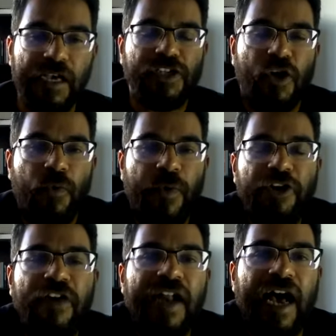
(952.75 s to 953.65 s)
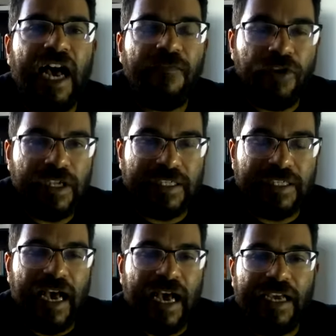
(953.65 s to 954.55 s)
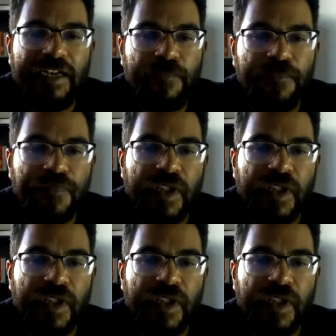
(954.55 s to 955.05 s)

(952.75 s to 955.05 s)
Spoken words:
So when you have an IFRS 9,